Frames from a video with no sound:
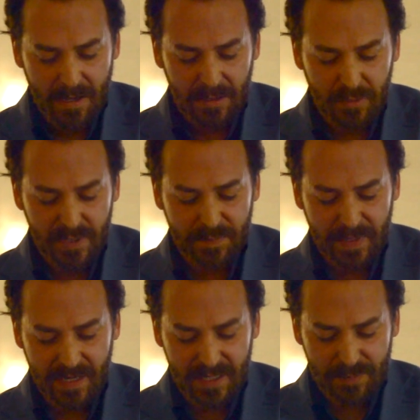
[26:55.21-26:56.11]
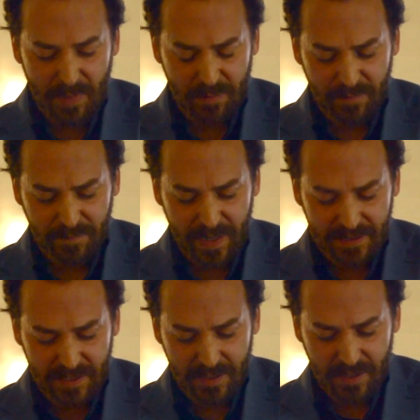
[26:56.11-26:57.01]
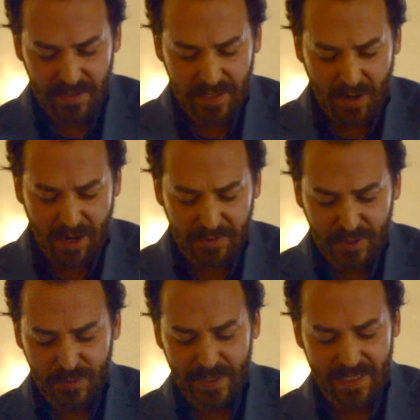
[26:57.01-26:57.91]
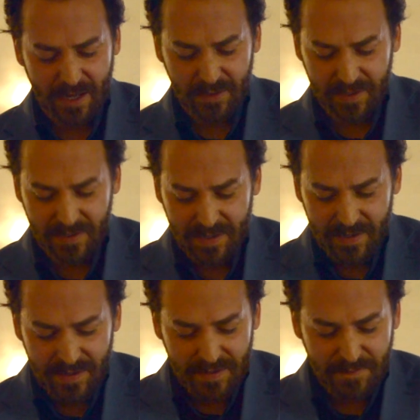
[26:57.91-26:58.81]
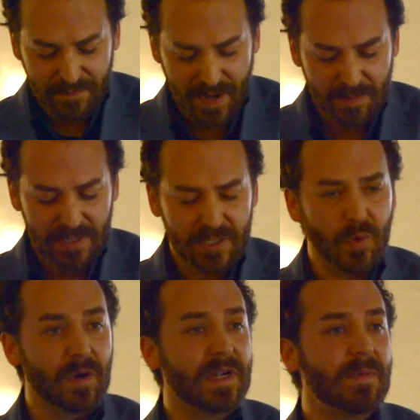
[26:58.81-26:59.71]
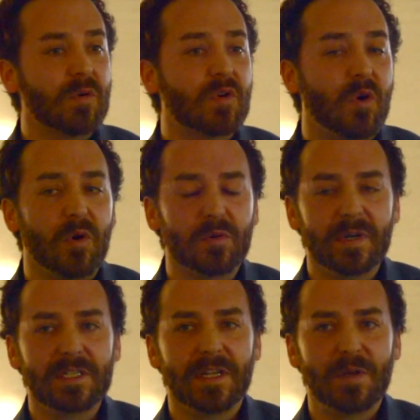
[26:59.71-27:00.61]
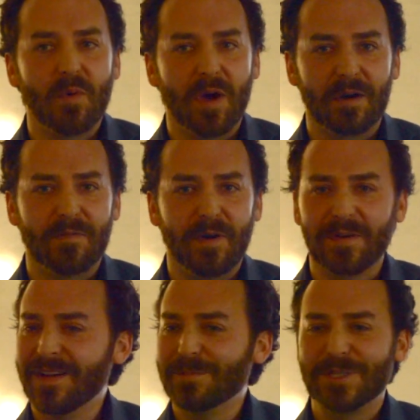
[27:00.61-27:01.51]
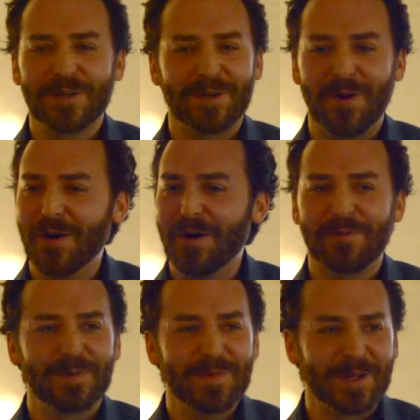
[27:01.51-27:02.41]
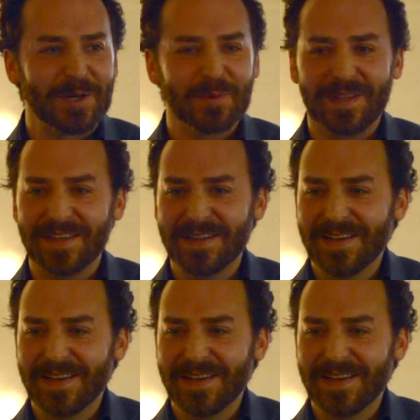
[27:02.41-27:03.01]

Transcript: Lewis begins by reflecting on the author's retelling the famous story about Coleridge and the waterfall. I'm sure you're all familiar with it.